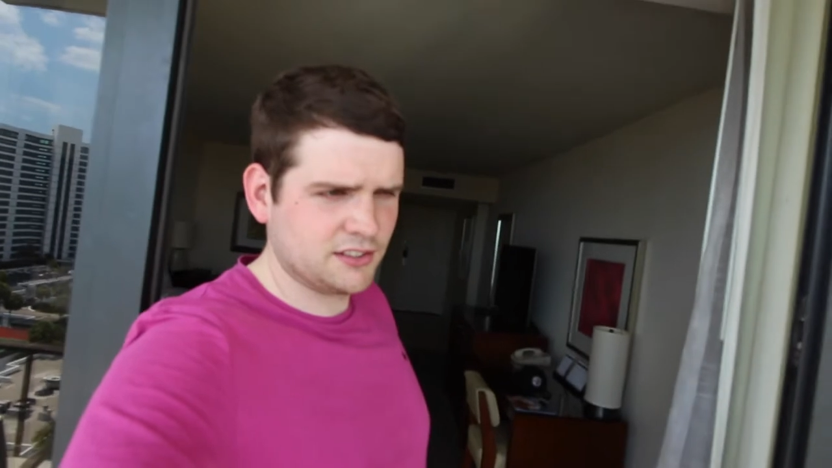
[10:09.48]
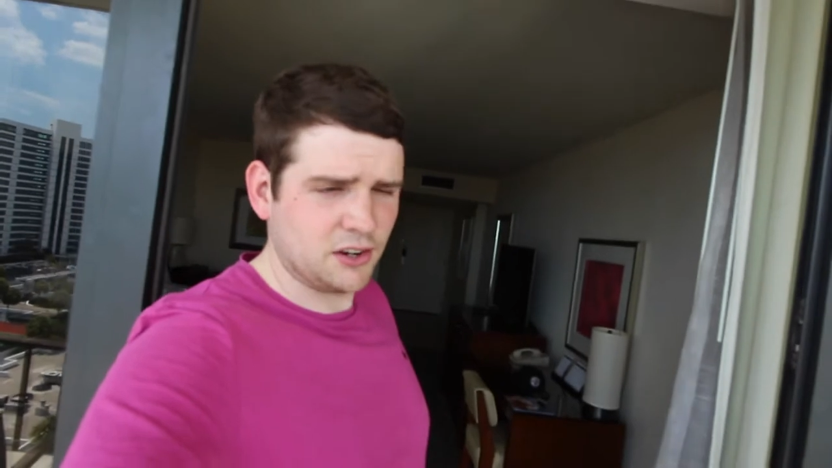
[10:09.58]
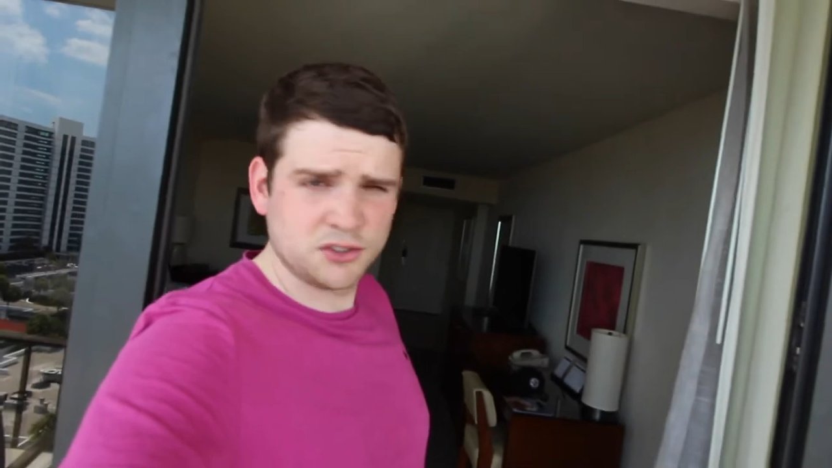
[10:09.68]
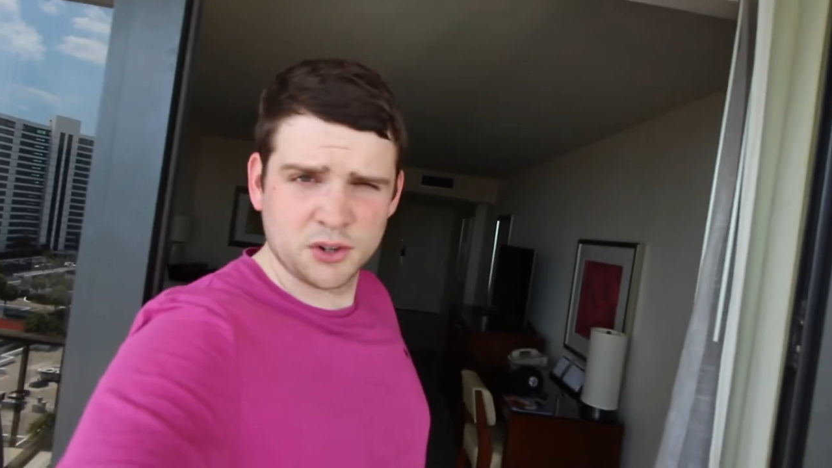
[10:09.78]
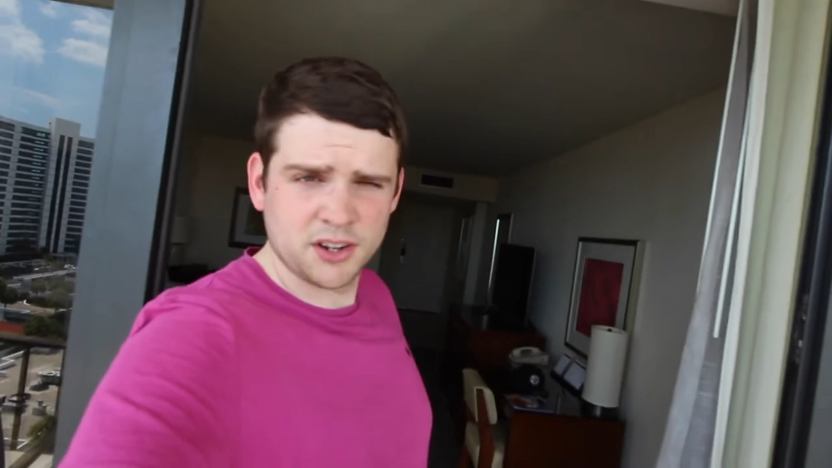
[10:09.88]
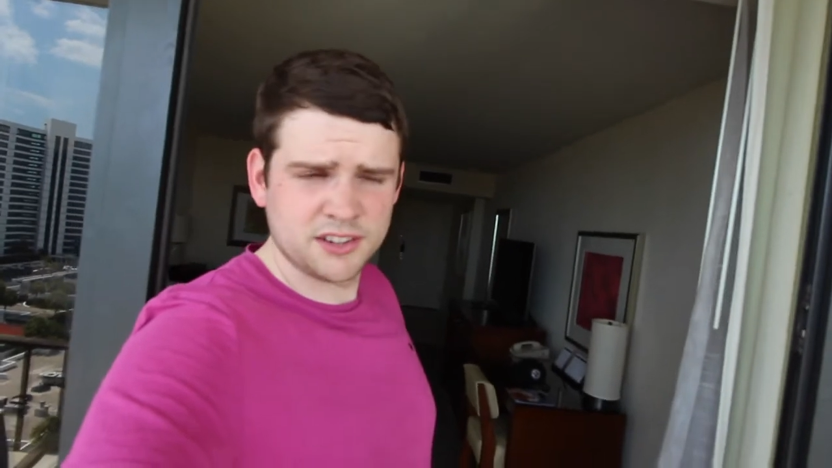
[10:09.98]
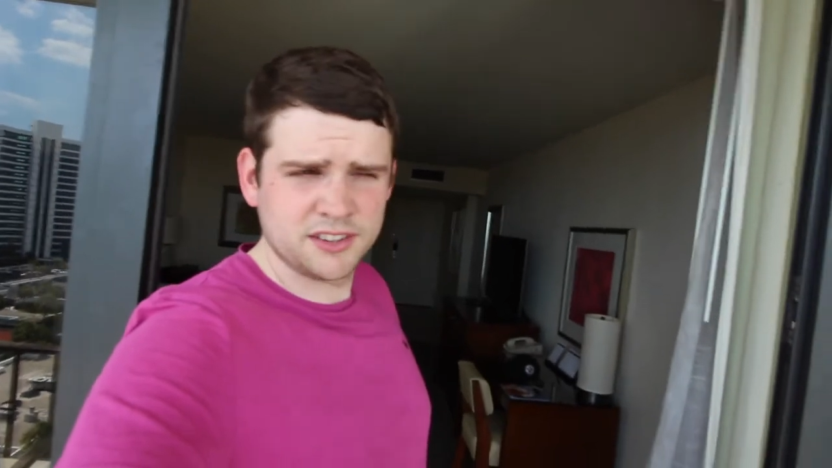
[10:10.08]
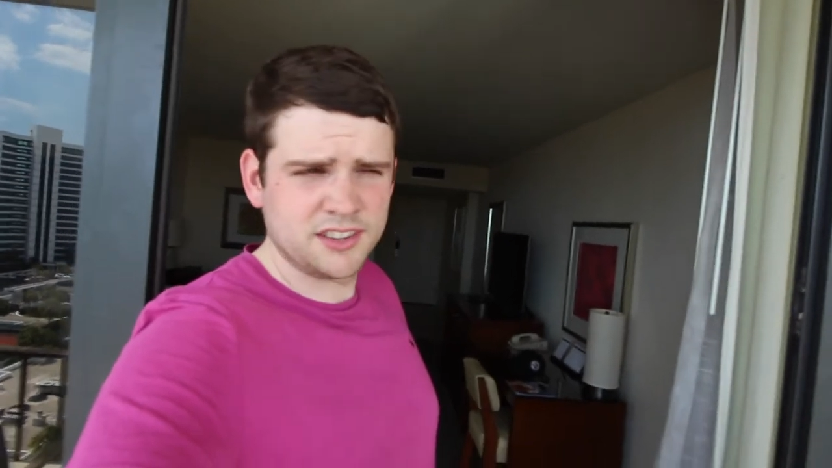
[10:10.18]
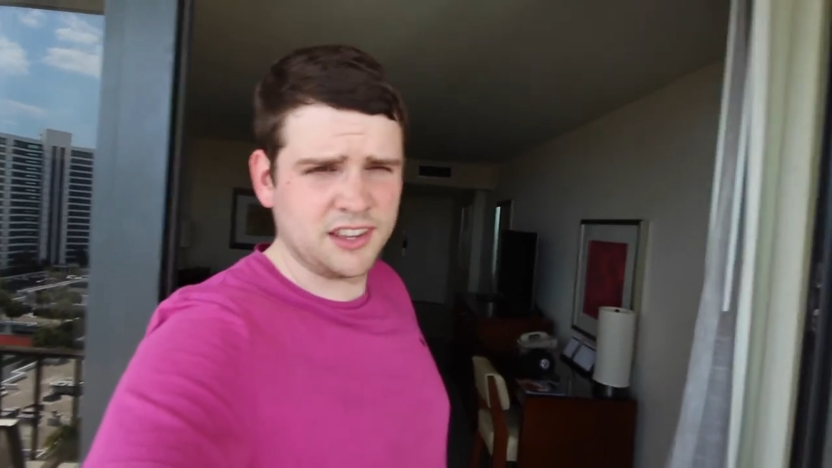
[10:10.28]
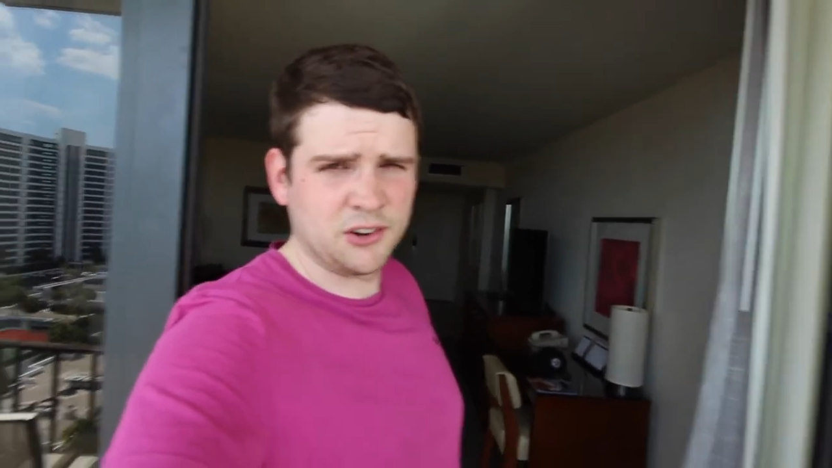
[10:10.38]
Sarasota.
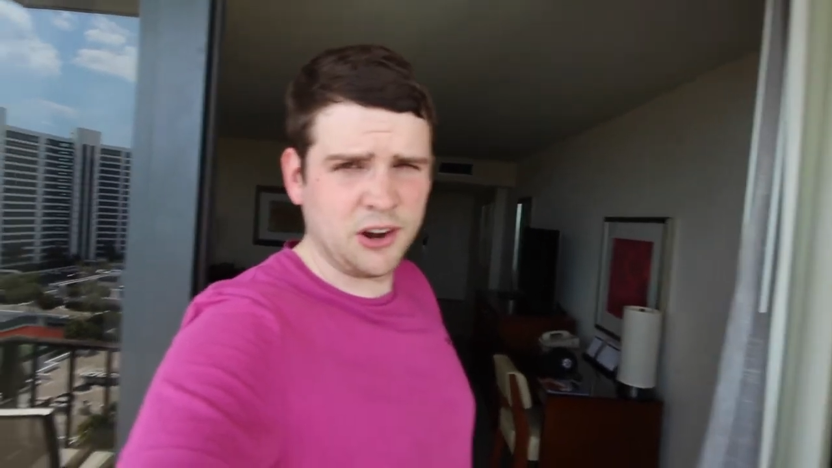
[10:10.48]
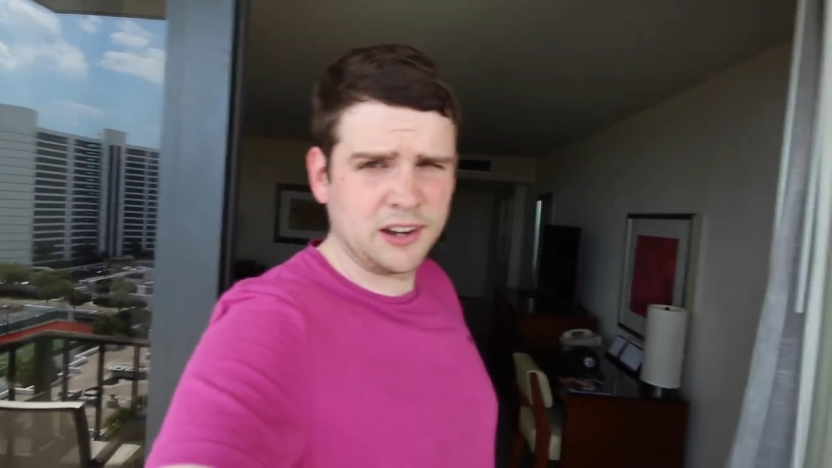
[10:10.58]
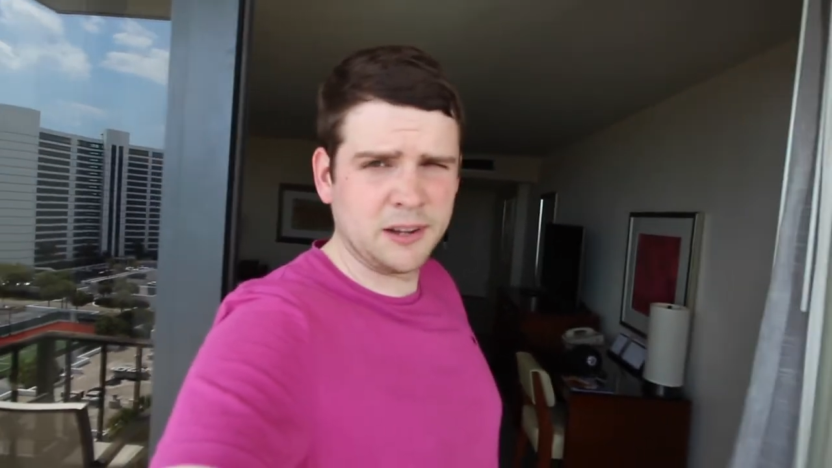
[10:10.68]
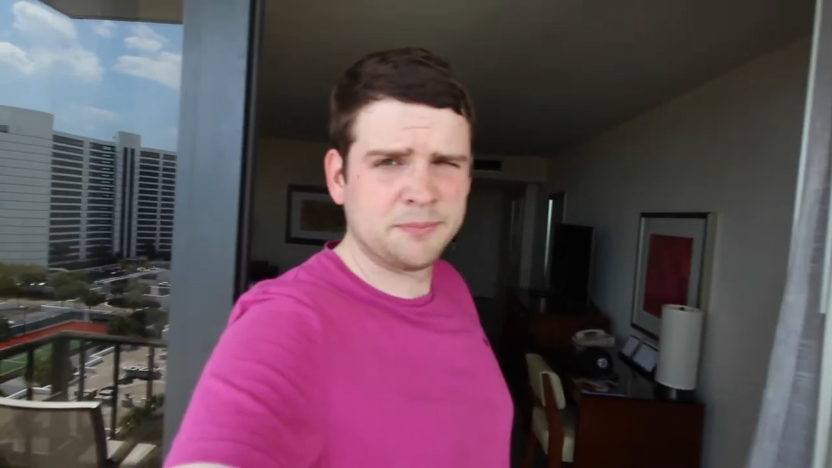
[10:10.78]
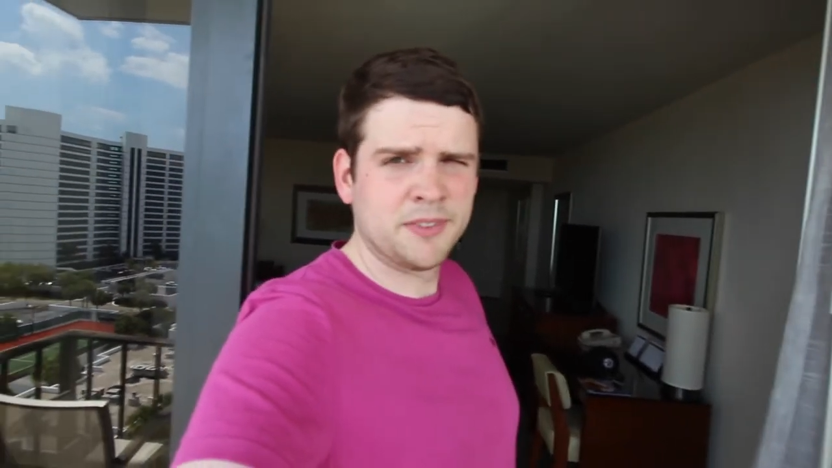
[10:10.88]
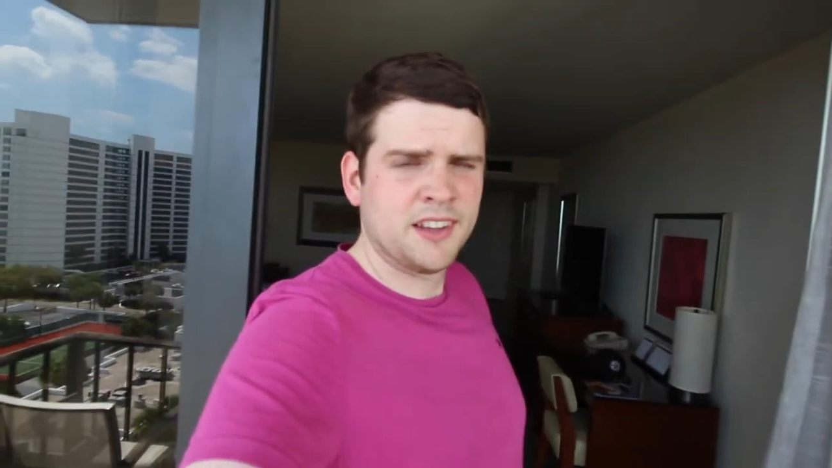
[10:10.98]
Is that the correct name?